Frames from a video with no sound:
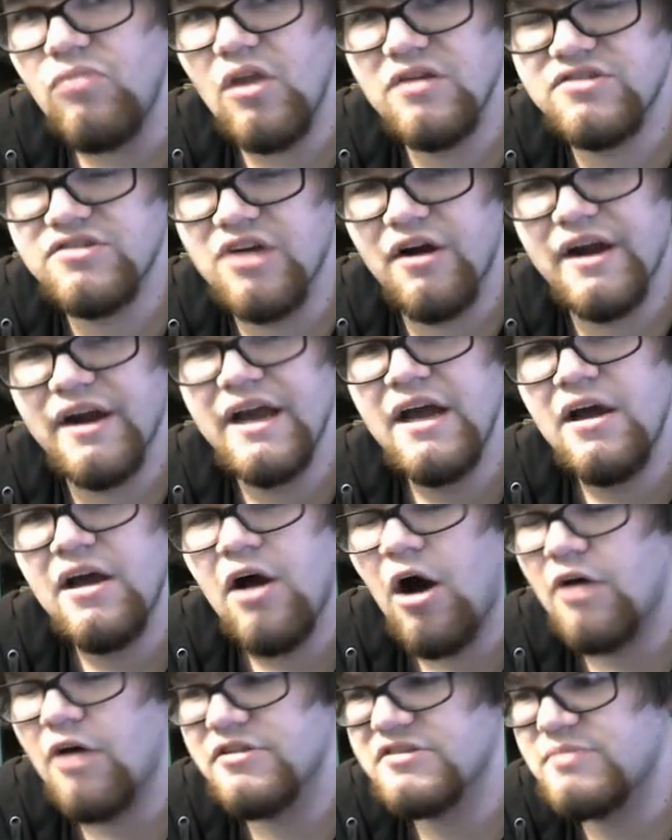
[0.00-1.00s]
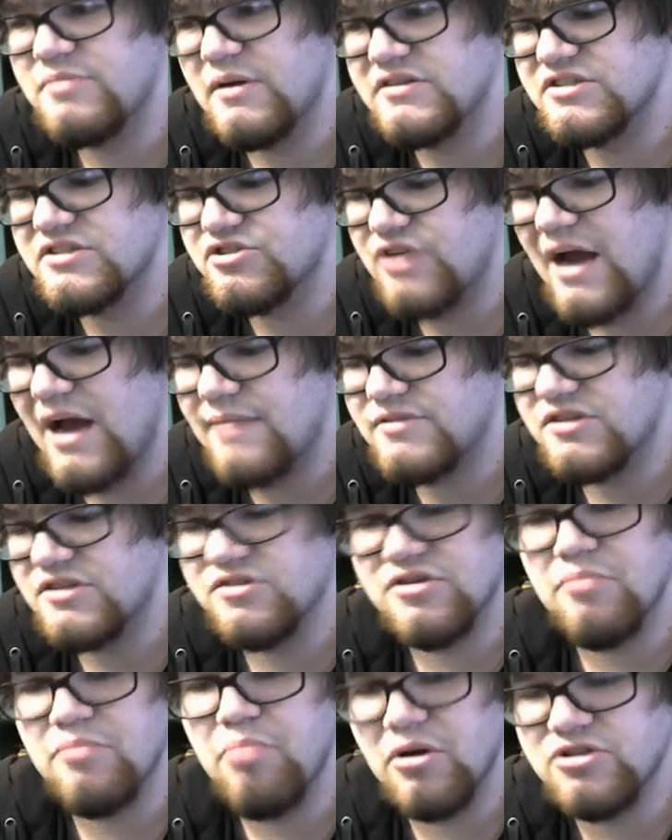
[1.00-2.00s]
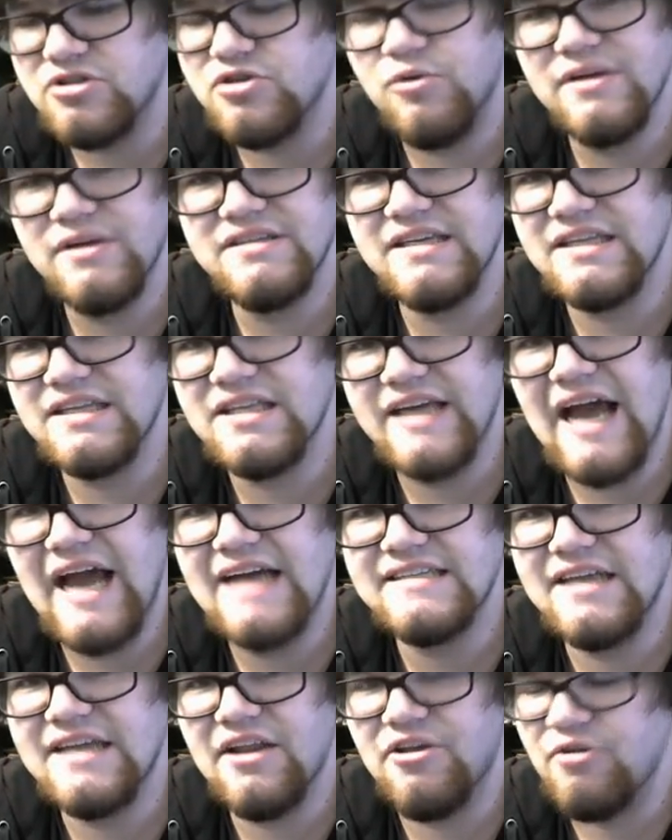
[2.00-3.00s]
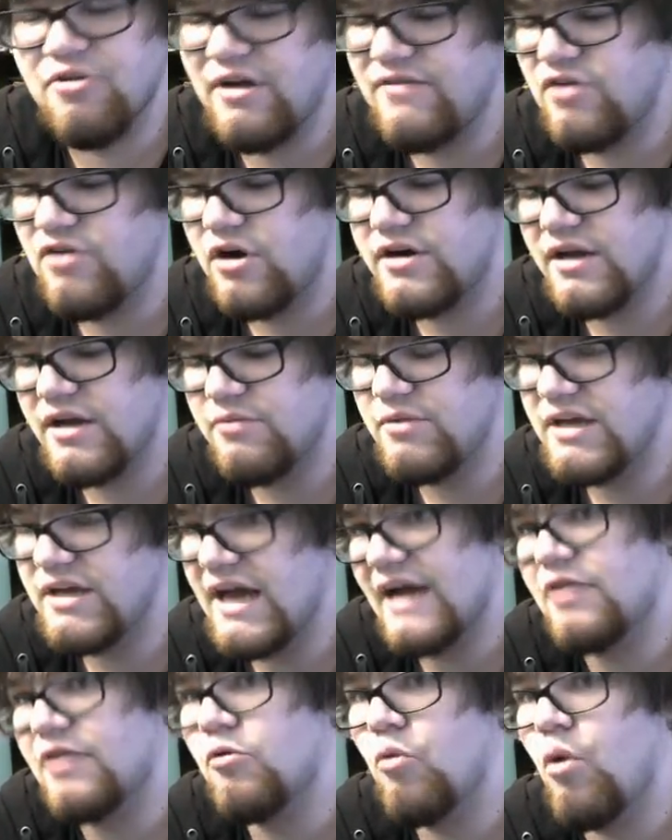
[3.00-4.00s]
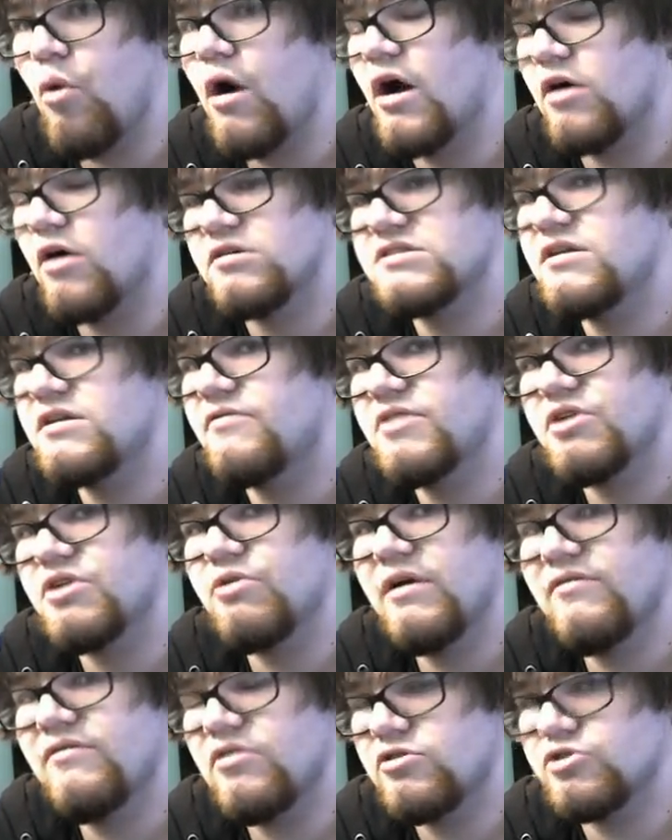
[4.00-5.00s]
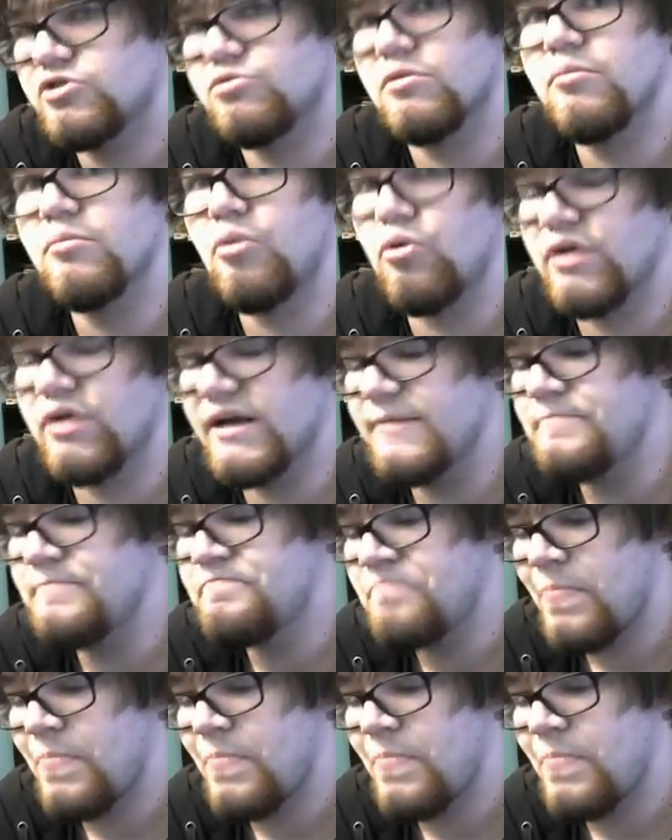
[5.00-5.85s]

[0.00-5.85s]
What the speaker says: sorry, all the spells and traps, and there's a bunch of ways to get the guys out of the graveyard, and we kind of want our stuff in the graveyard to reborn it.